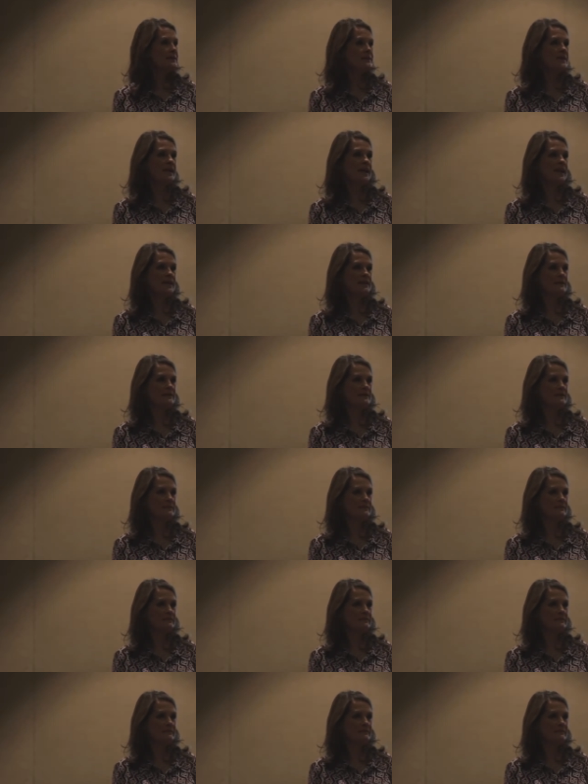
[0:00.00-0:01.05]
attained.
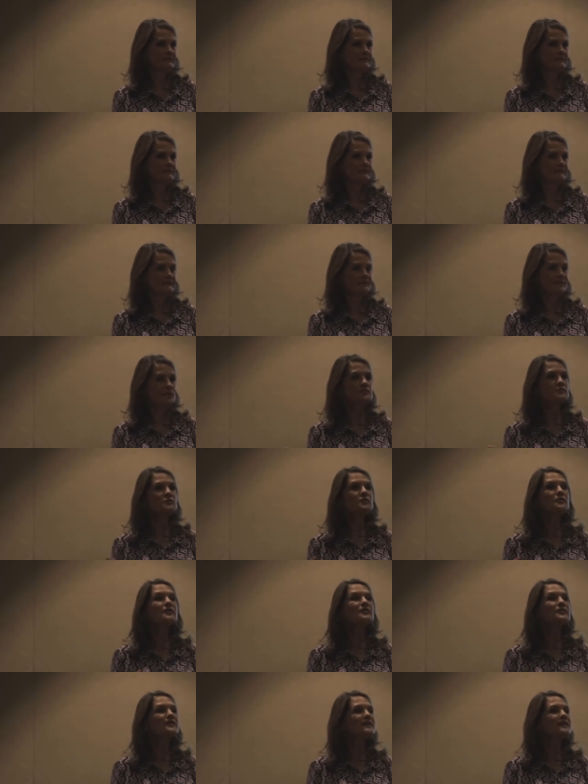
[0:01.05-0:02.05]
Those are the